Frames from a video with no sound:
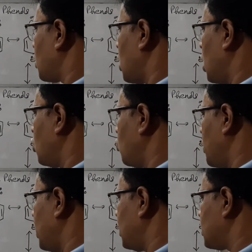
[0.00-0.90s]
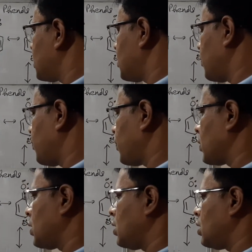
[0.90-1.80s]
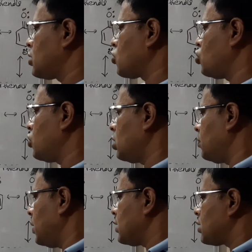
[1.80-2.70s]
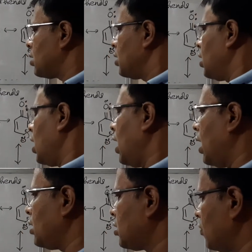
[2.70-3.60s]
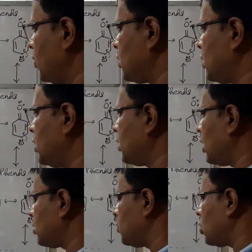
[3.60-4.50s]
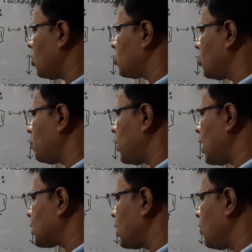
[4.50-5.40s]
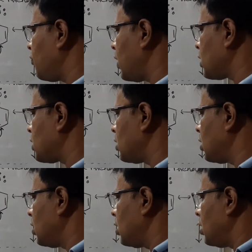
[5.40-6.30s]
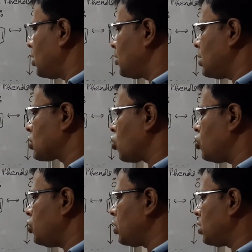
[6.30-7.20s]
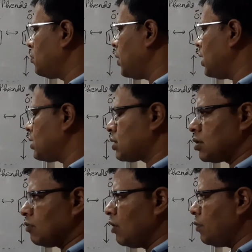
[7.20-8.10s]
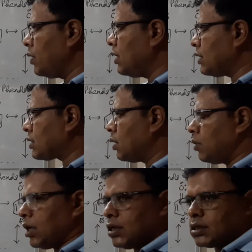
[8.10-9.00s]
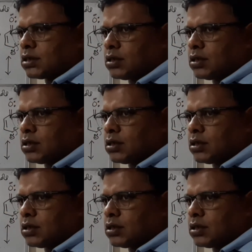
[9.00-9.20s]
RO minus, its conjugate base, and we see that because of Plaza effect, this conjugate base will be destabilized.